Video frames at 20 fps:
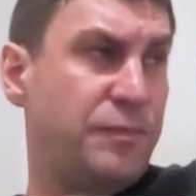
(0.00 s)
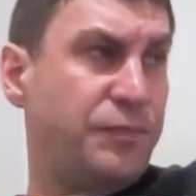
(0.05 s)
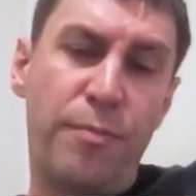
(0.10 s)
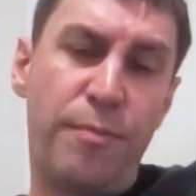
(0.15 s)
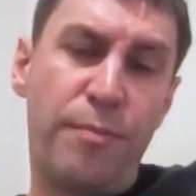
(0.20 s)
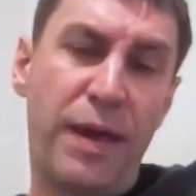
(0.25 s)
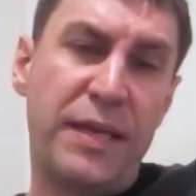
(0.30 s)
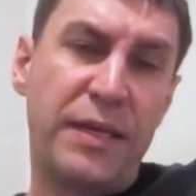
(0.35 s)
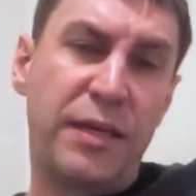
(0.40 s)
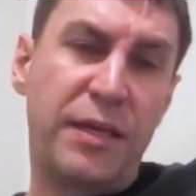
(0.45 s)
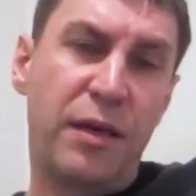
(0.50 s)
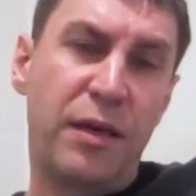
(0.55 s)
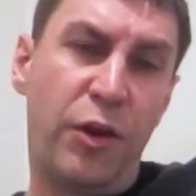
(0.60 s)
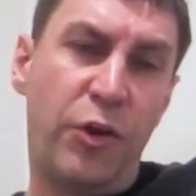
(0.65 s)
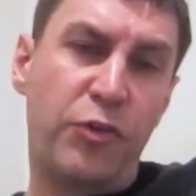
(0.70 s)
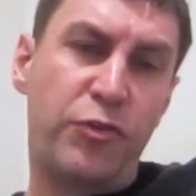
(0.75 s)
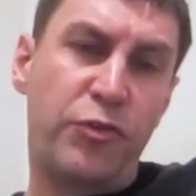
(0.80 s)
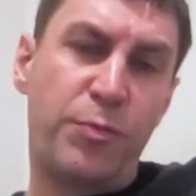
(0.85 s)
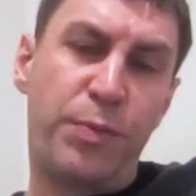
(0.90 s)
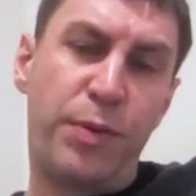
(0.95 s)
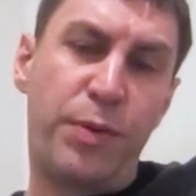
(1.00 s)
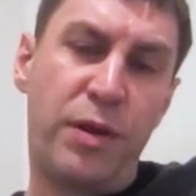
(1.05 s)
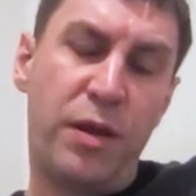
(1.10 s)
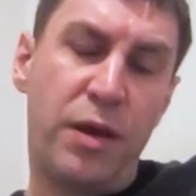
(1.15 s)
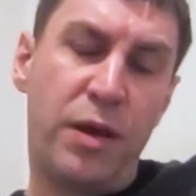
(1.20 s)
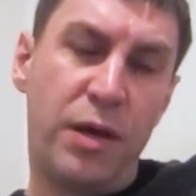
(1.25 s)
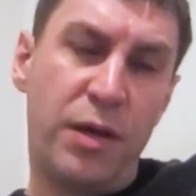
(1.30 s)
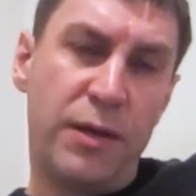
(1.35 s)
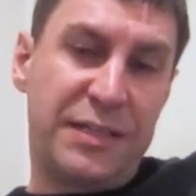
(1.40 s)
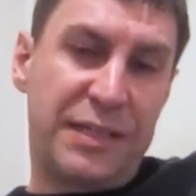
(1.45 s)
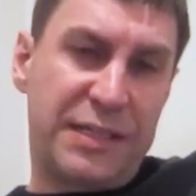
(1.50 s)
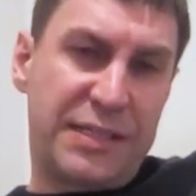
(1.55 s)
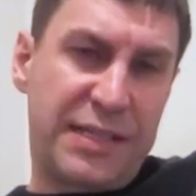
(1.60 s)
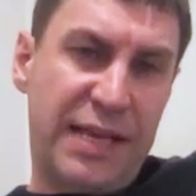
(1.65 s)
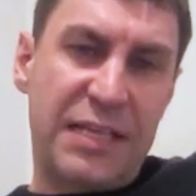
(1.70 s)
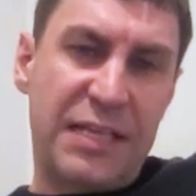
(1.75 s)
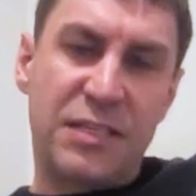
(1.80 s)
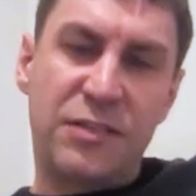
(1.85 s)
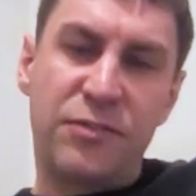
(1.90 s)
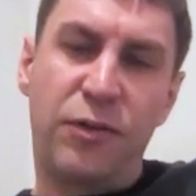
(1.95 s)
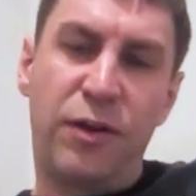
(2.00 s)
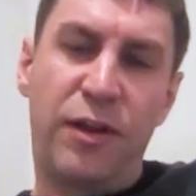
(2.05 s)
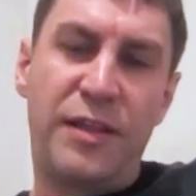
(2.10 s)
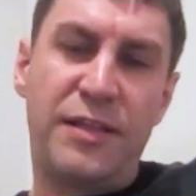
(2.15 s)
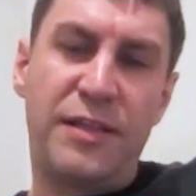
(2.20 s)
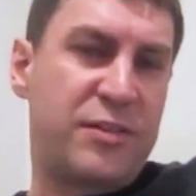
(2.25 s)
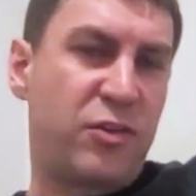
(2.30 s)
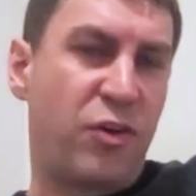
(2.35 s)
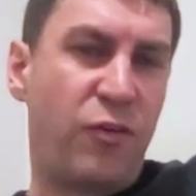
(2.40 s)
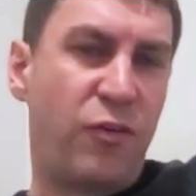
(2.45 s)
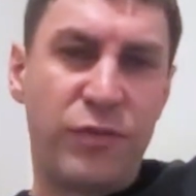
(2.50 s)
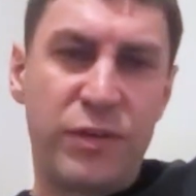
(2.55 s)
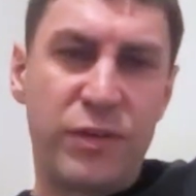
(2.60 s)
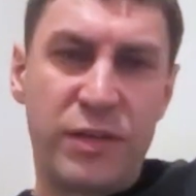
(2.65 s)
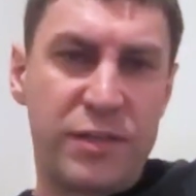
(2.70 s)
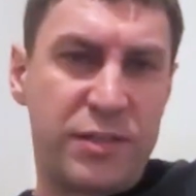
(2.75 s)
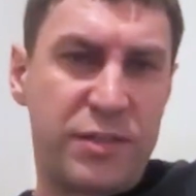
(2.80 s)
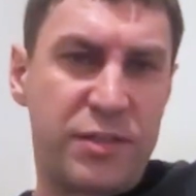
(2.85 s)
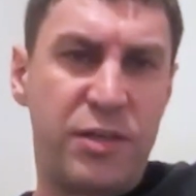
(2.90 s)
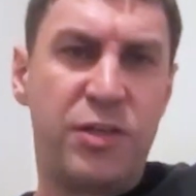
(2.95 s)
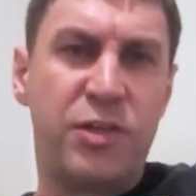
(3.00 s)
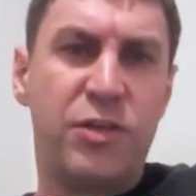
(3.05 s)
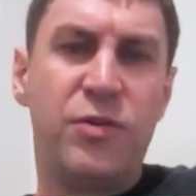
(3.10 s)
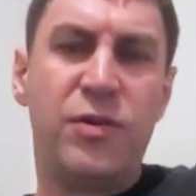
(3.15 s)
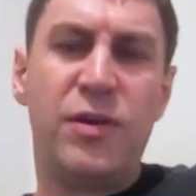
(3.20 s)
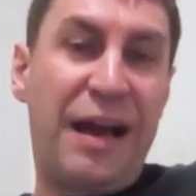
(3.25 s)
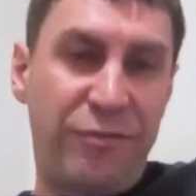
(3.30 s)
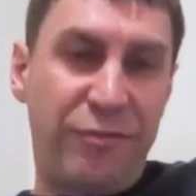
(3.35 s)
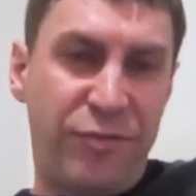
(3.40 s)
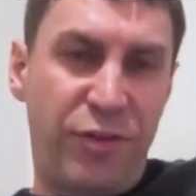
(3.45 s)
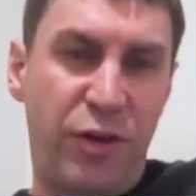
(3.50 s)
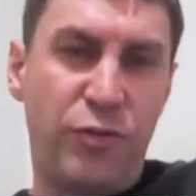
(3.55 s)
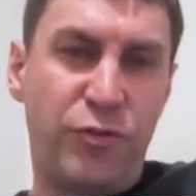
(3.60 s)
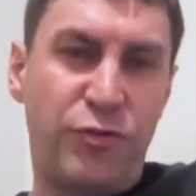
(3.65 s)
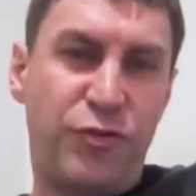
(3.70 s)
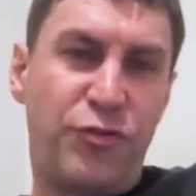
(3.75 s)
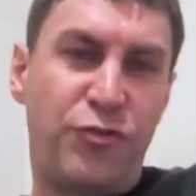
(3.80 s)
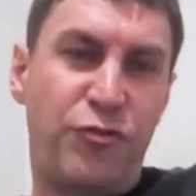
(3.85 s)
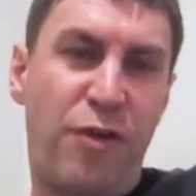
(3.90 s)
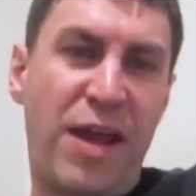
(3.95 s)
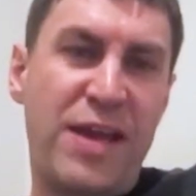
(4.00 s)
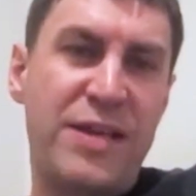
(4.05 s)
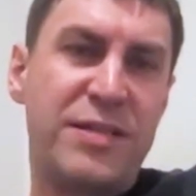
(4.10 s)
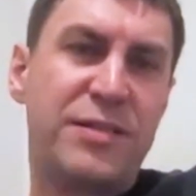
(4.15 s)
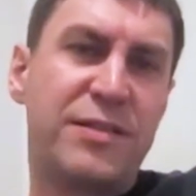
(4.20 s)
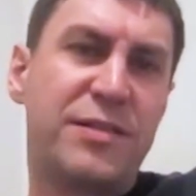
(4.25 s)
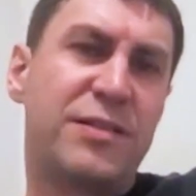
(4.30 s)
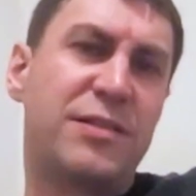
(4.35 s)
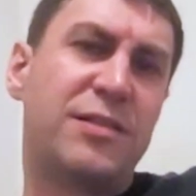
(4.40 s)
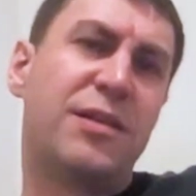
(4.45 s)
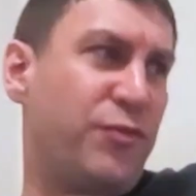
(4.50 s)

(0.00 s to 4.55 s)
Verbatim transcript: that make an entrepreneur successful and it's obvious that you have those traits